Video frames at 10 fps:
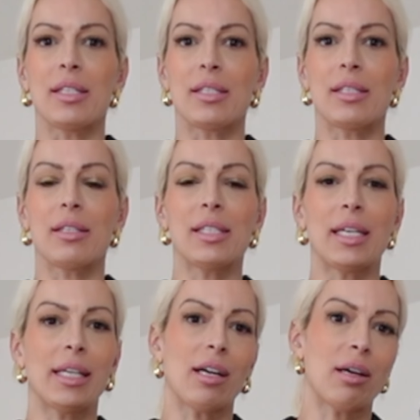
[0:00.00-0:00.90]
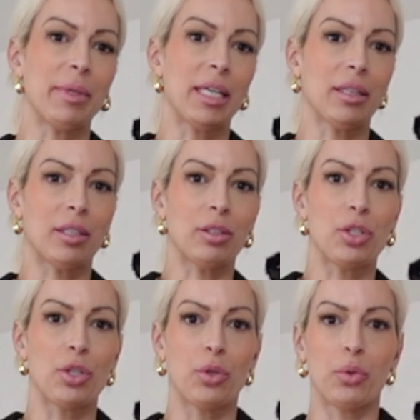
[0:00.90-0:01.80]
is sitting on me a little
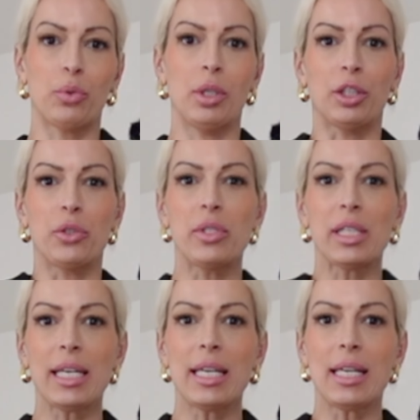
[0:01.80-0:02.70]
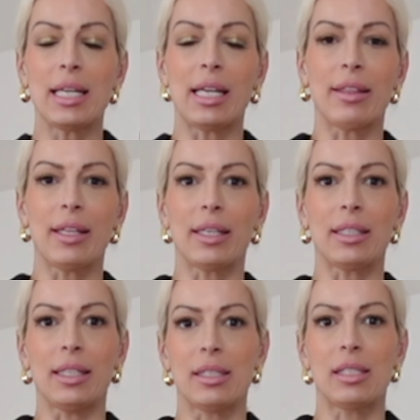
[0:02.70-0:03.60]
too loosely and I think
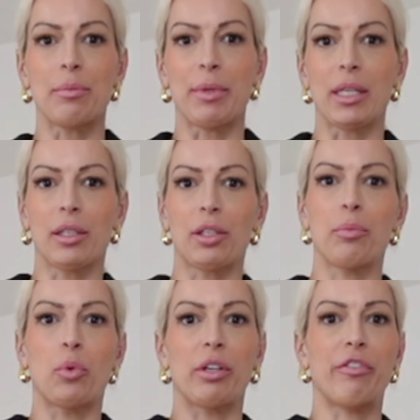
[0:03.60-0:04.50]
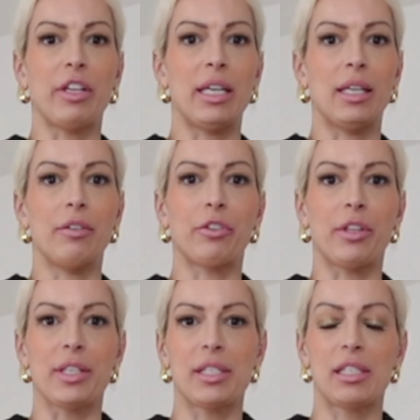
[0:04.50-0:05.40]
it needs to be a little more fitted for
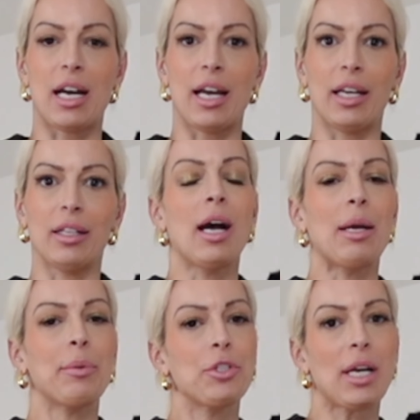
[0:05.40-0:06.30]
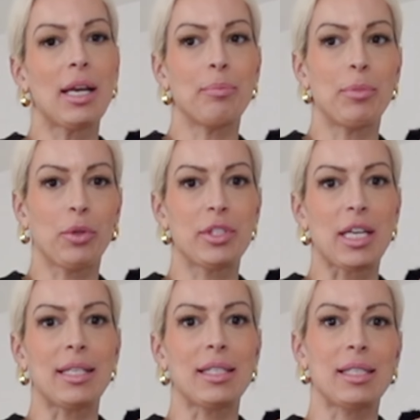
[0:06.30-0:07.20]
this style. I would try both
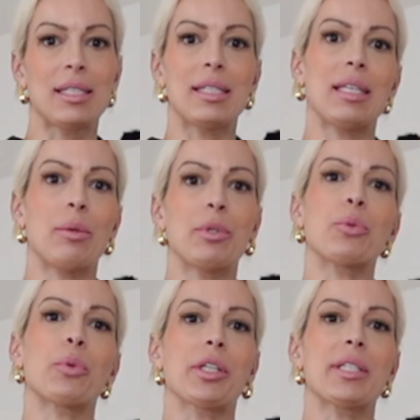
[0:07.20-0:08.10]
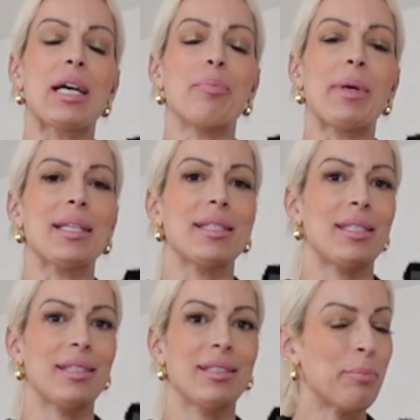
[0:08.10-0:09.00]
sizes and see which works out
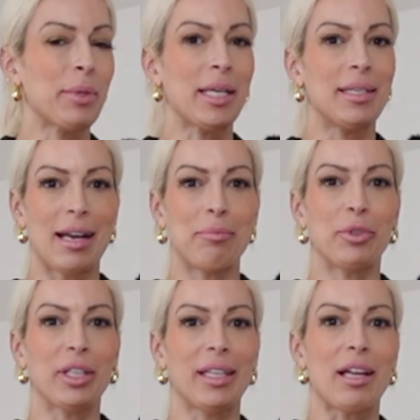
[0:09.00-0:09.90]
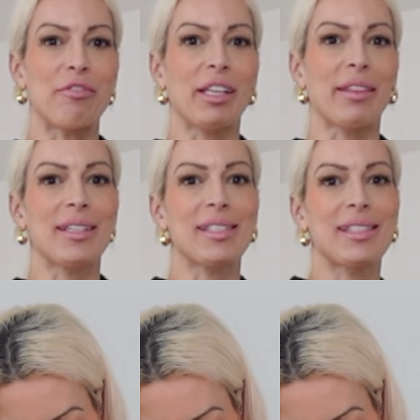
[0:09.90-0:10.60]
best, but I'm really loving this.